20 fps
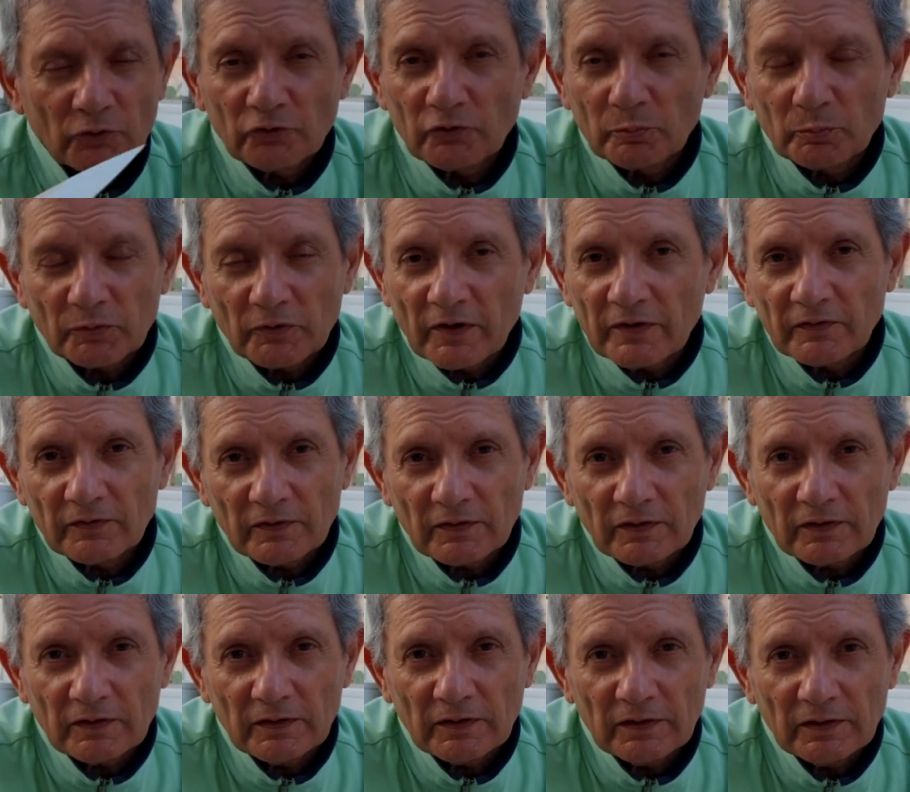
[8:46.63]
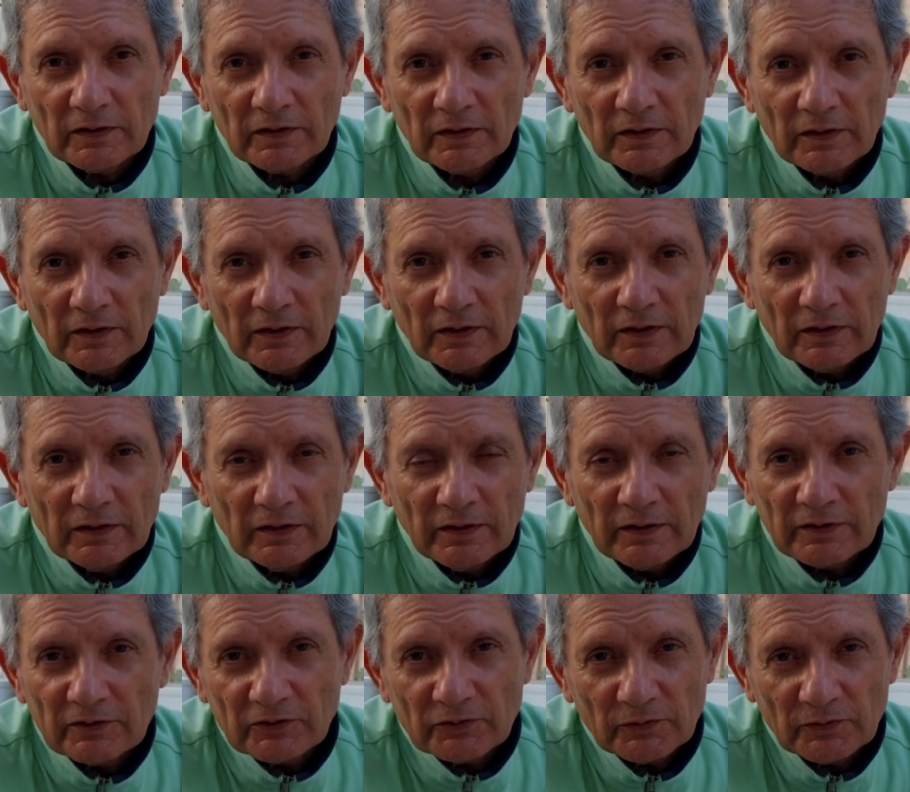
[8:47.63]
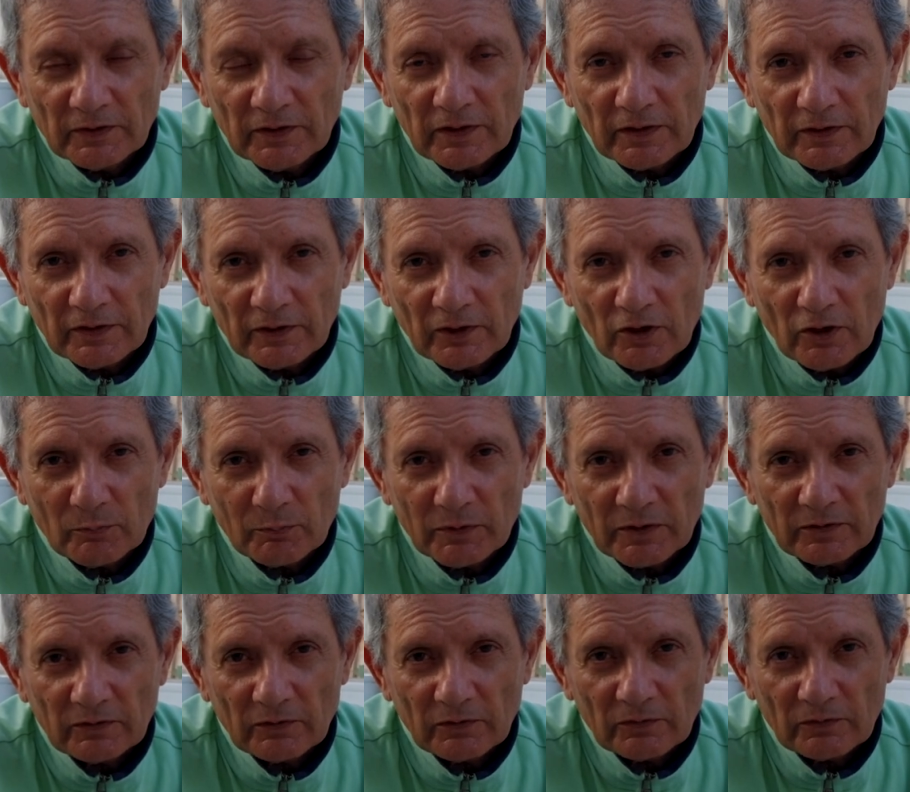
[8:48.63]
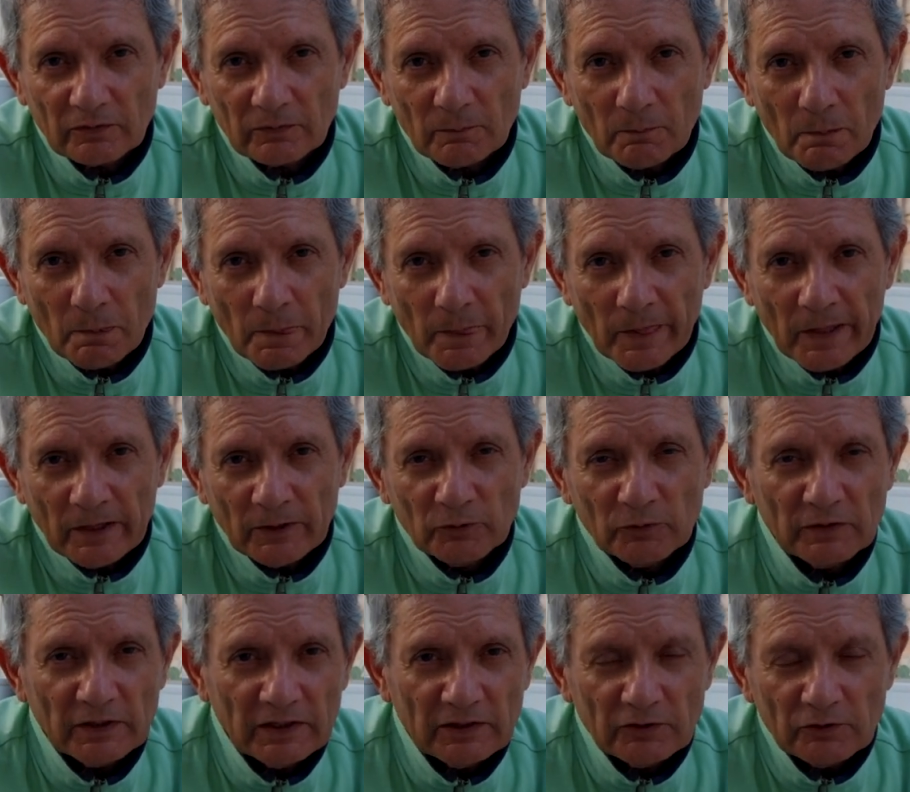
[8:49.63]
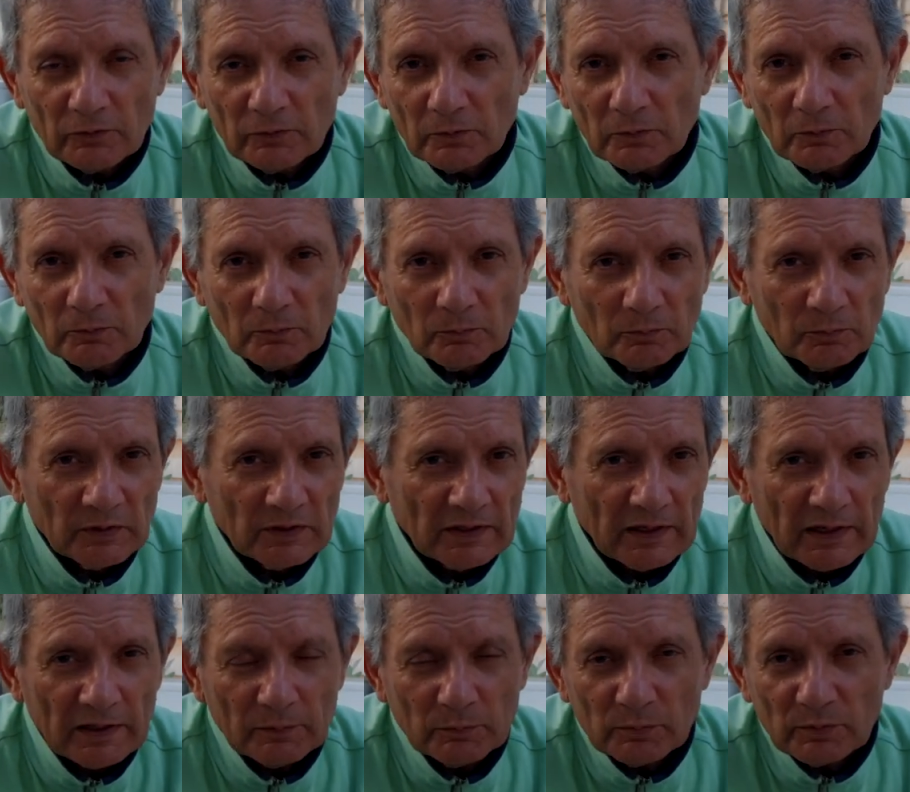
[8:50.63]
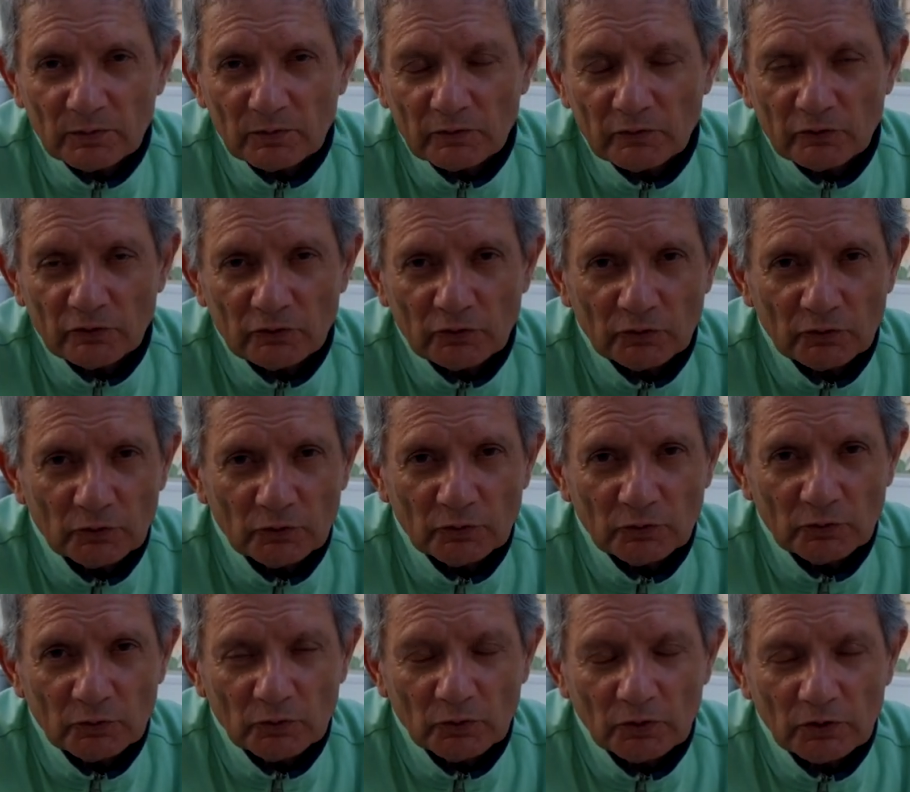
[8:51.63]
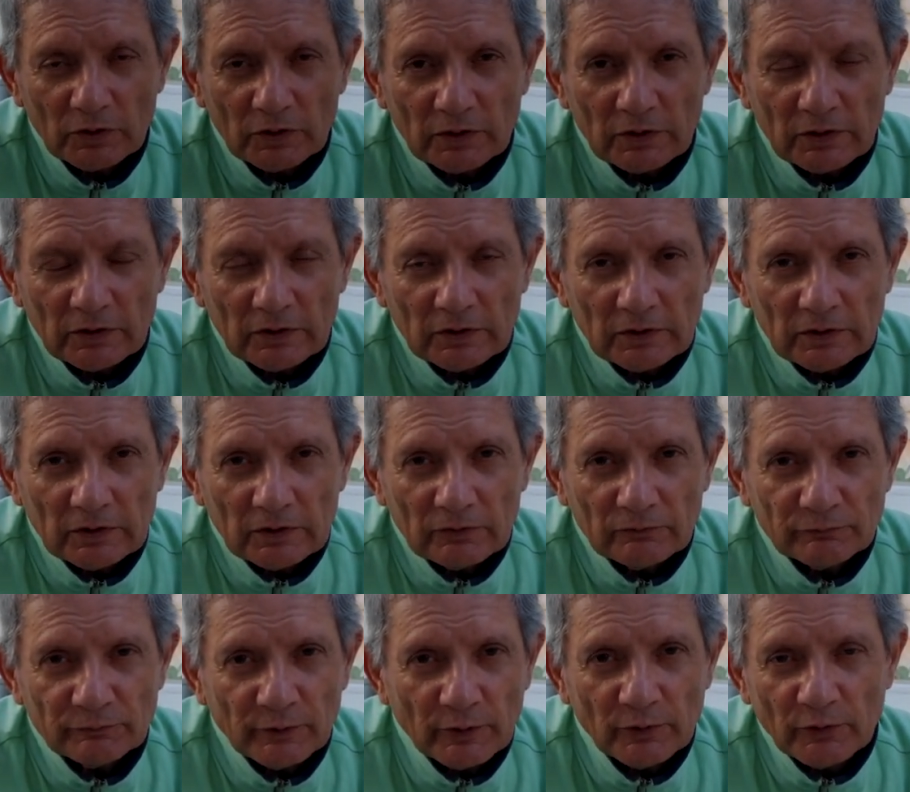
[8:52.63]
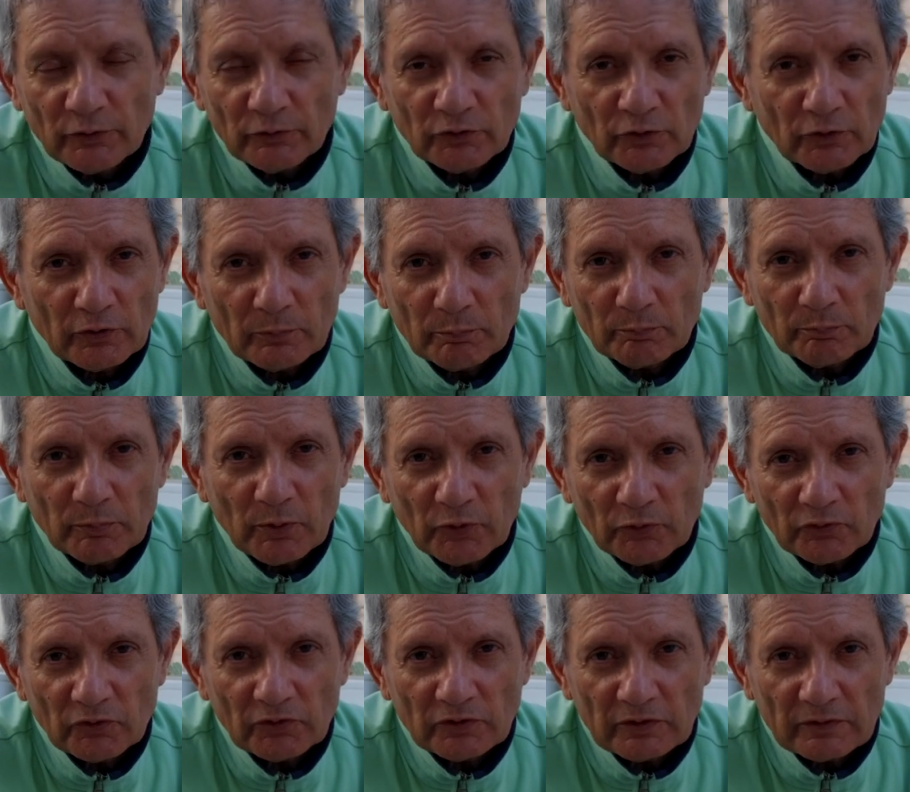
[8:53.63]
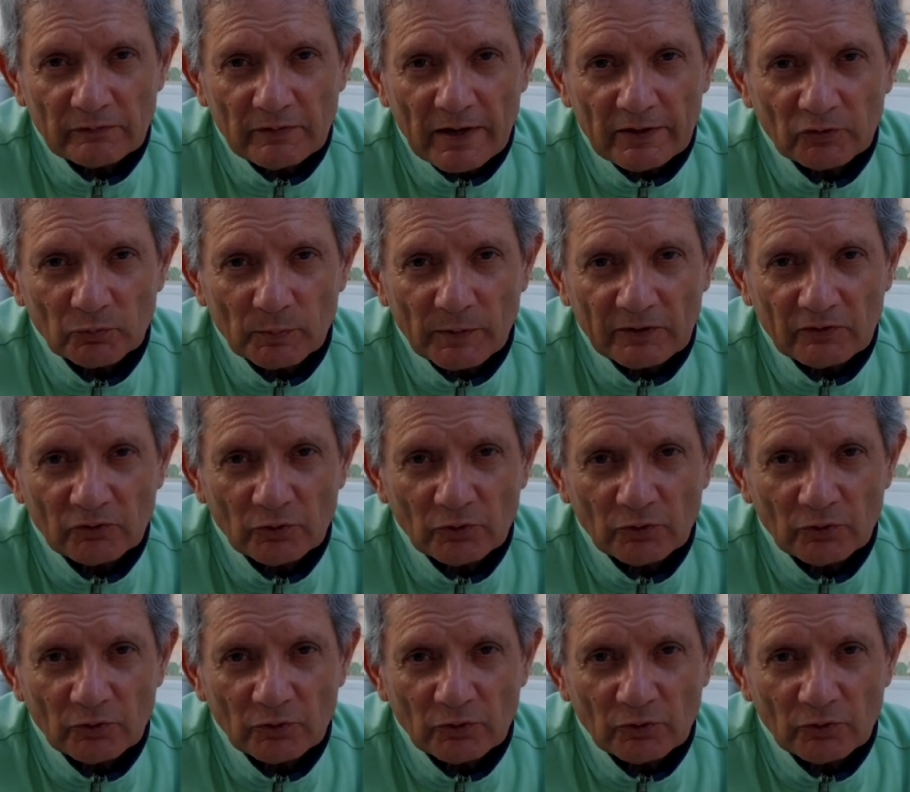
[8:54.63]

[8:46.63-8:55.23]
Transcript: surprisingly, linked to the other comments, you need to be able to focus on the positive aspect.